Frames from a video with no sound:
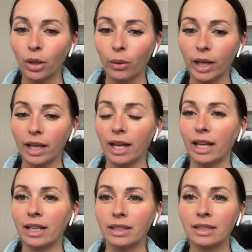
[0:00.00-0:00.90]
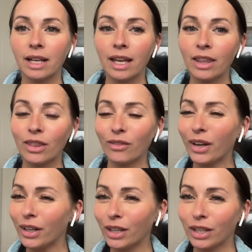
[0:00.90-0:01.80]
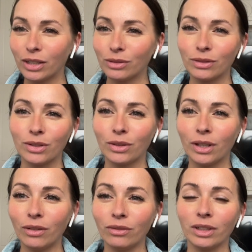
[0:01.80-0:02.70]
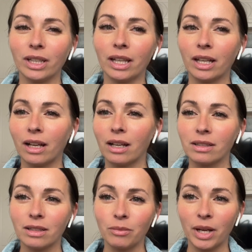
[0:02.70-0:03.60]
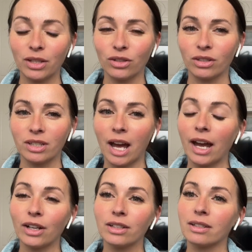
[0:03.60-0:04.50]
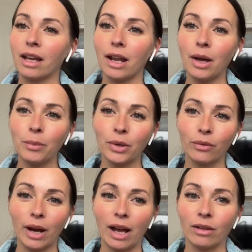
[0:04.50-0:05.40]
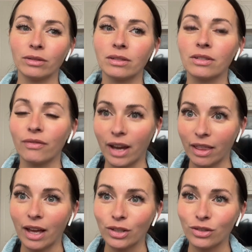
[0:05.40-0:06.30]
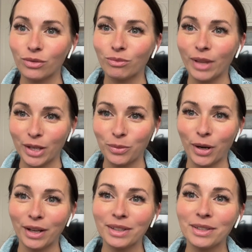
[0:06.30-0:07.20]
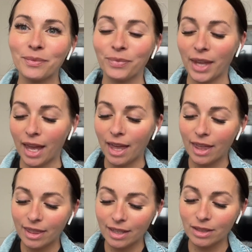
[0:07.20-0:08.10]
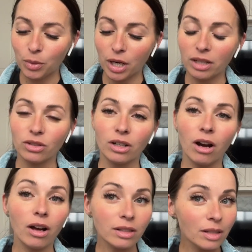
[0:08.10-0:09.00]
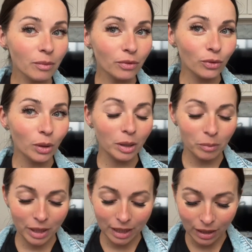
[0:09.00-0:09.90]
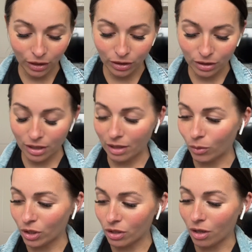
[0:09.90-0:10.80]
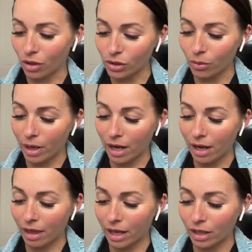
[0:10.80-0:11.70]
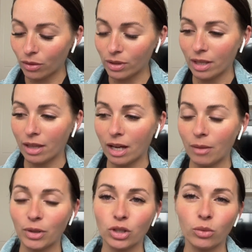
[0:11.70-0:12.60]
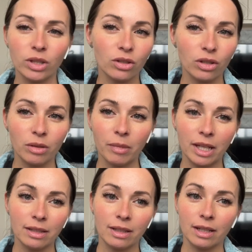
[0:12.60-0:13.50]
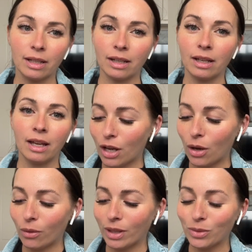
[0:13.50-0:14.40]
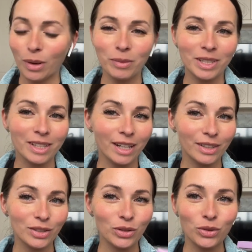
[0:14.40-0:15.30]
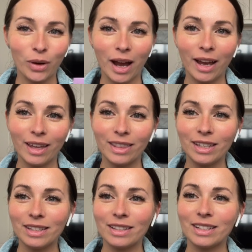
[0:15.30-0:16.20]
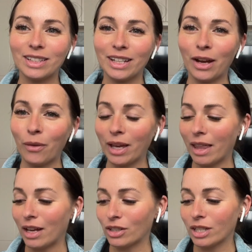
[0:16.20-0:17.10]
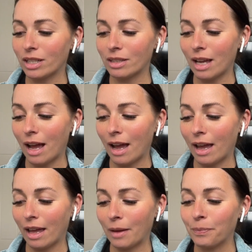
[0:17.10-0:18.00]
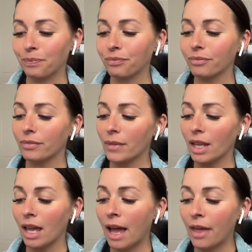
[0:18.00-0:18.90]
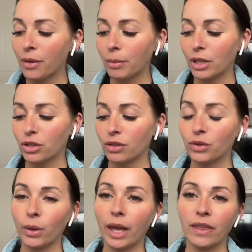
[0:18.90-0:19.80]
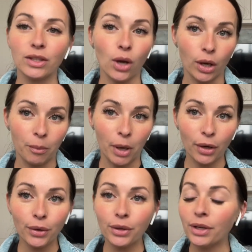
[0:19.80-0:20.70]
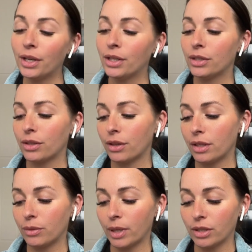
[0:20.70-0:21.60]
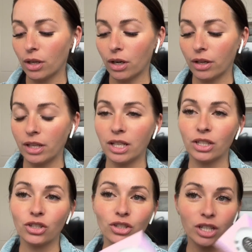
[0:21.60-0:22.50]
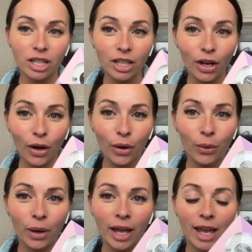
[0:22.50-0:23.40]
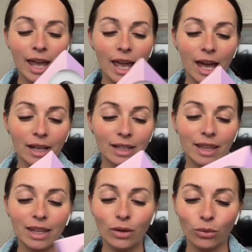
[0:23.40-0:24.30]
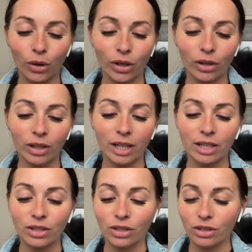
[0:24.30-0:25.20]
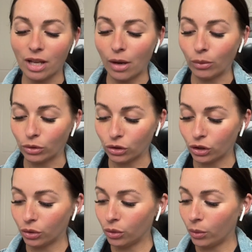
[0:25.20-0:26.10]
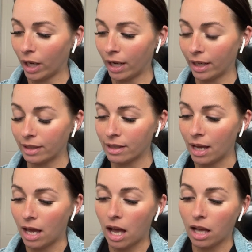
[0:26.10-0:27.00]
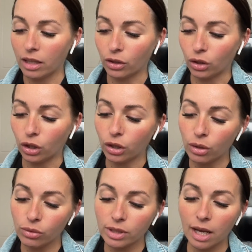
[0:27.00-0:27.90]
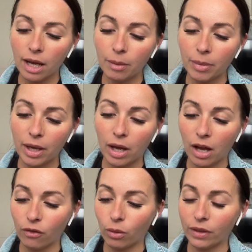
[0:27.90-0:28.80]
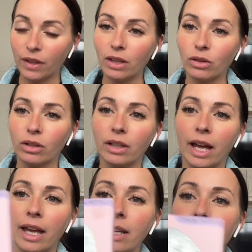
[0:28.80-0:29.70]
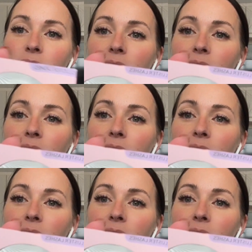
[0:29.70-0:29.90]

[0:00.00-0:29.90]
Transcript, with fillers: quick, and they're very cute, so you can really like customize your entire setup around eyelash lash products. These products are awesome for beginners, which is also why I like using them. Their tweezers are amazing. So that's why I'm excited to try these DIY lashes. I had the pleasure of doing these on a model. So these ones are the SHE-E-O and the Royal Clusters. I will show you guys a little close-up of what they look like. So